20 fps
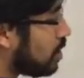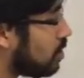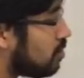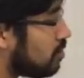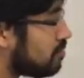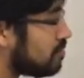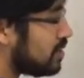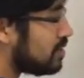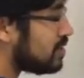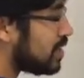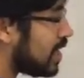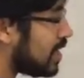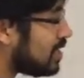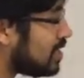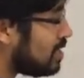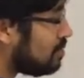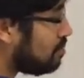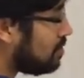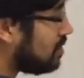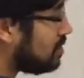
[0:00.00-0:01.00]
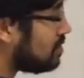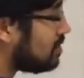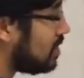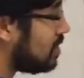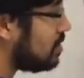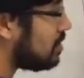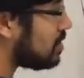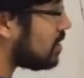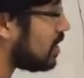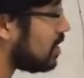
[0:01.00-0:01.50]
out of this ATP
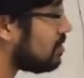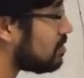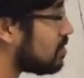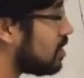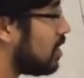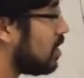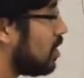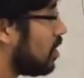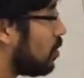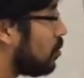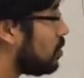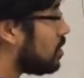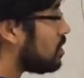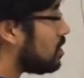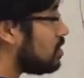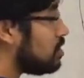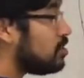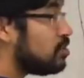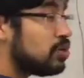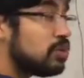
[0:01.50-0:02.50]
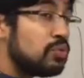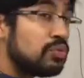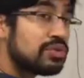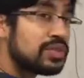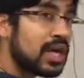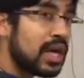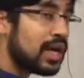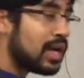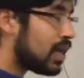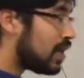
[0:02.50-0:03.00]
synthase, we can use
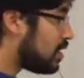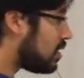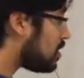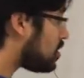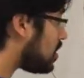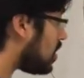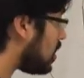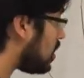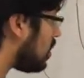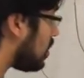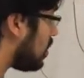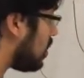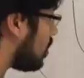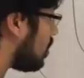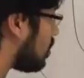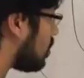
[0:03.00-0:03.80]
that energy